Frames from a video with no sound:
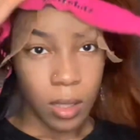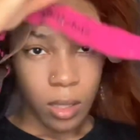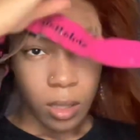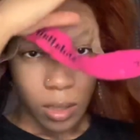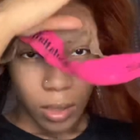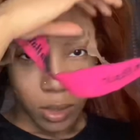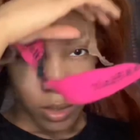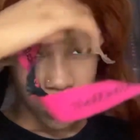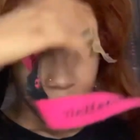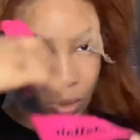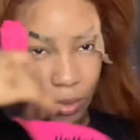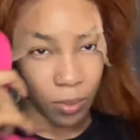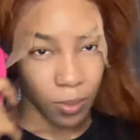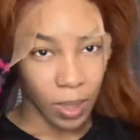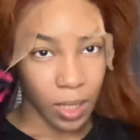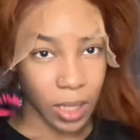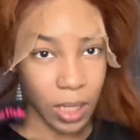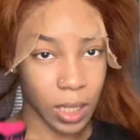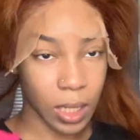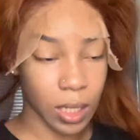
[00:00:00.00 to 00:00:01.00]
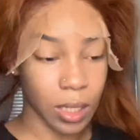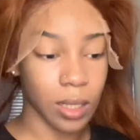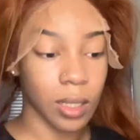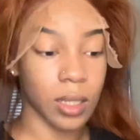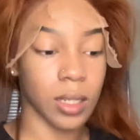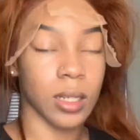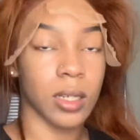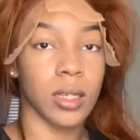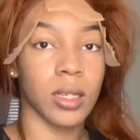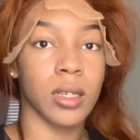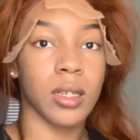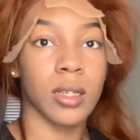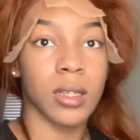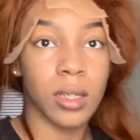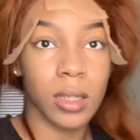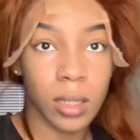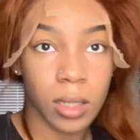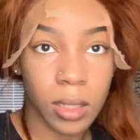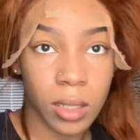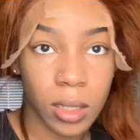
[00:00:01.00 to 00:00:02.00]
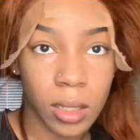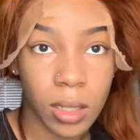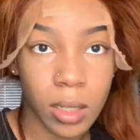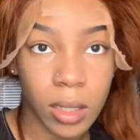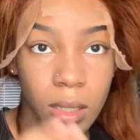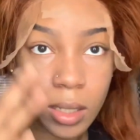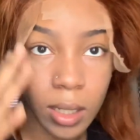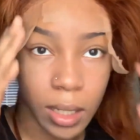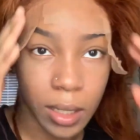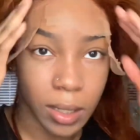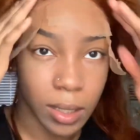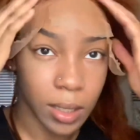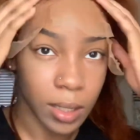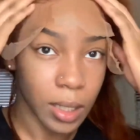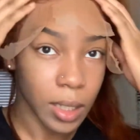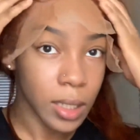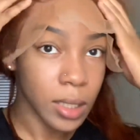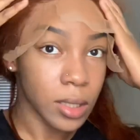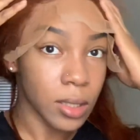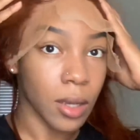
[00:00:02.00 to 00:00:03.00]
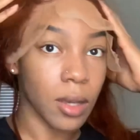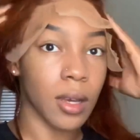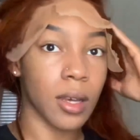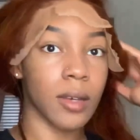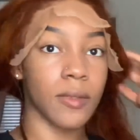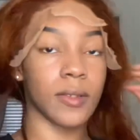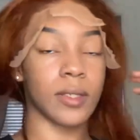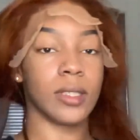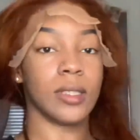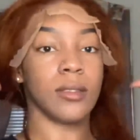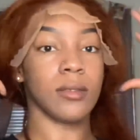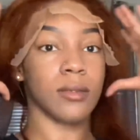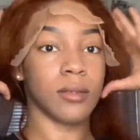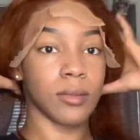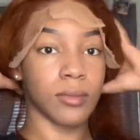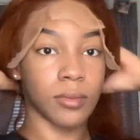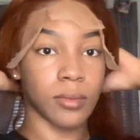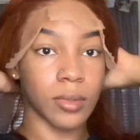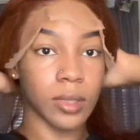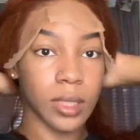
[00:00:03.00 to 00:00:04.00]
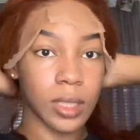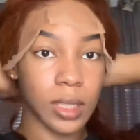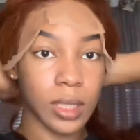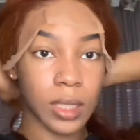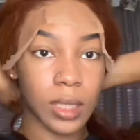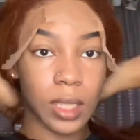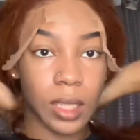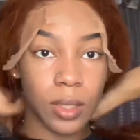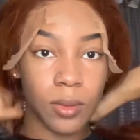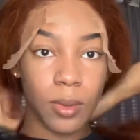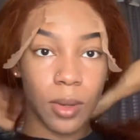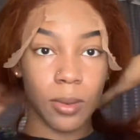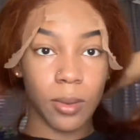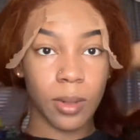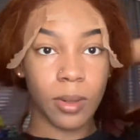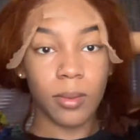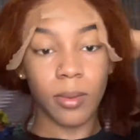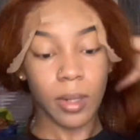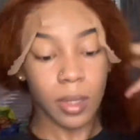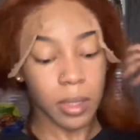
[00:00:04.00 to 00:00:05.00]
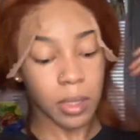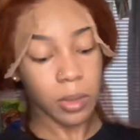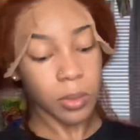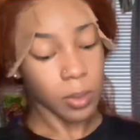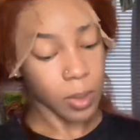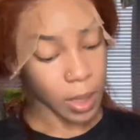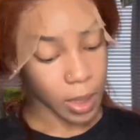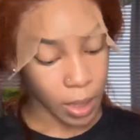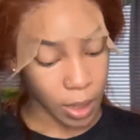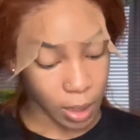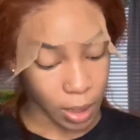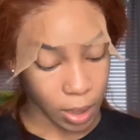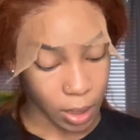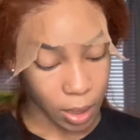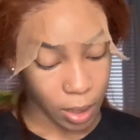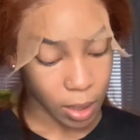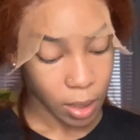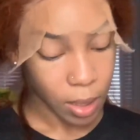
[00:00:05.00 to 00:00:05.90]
so we can cut the lace off and really see what we're working with.